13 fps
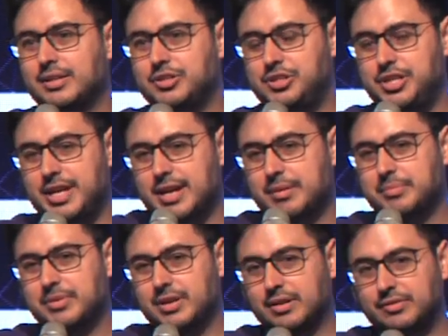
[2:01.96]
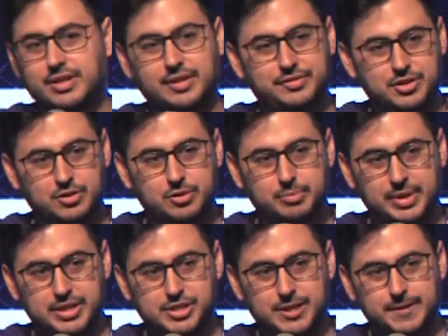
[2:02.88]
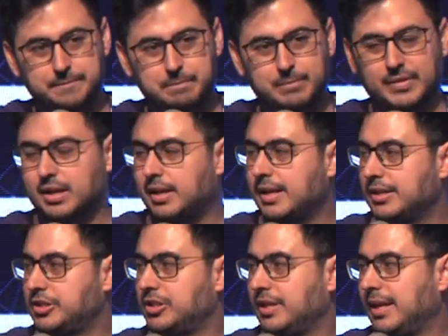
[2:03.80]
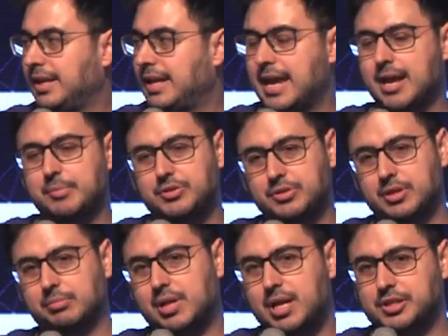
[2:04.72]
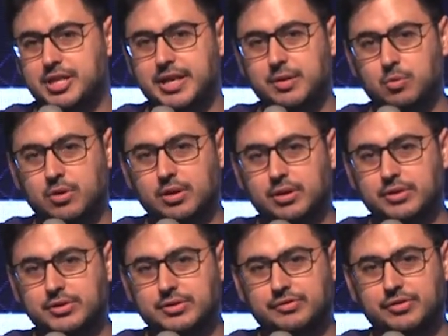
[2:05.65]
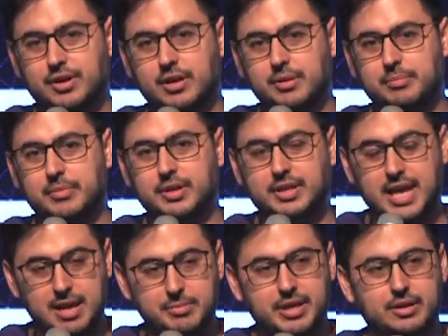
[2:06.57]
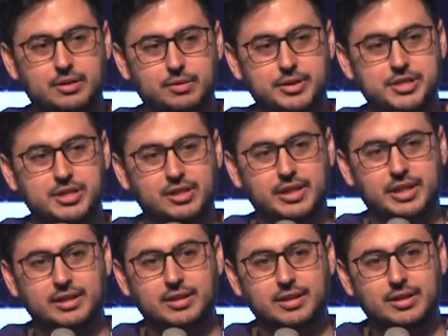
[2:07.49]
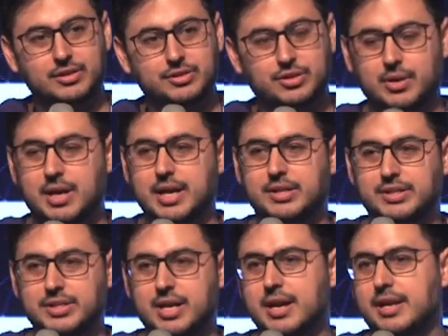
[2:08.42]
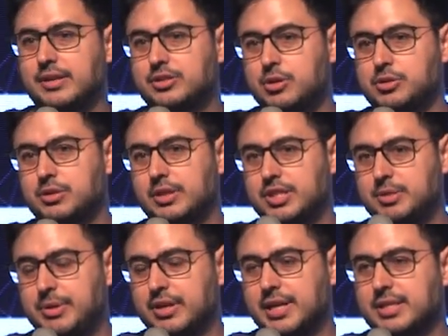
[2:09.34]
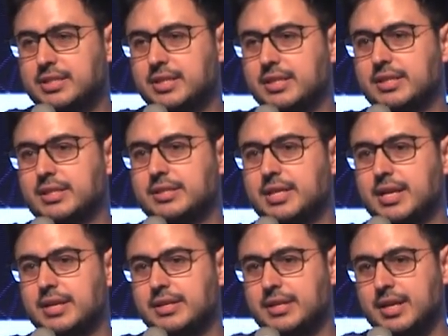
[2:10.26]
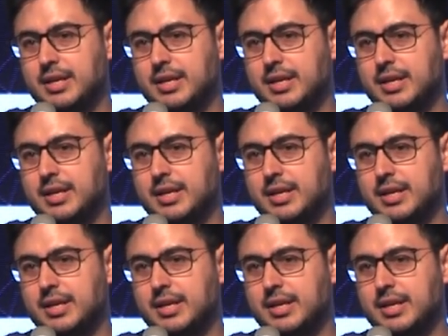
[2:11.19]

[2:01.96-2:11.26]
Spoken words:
GM of Gifto Beijing. I actually came to the blockchain world from gaming originally. So I designed social experiences and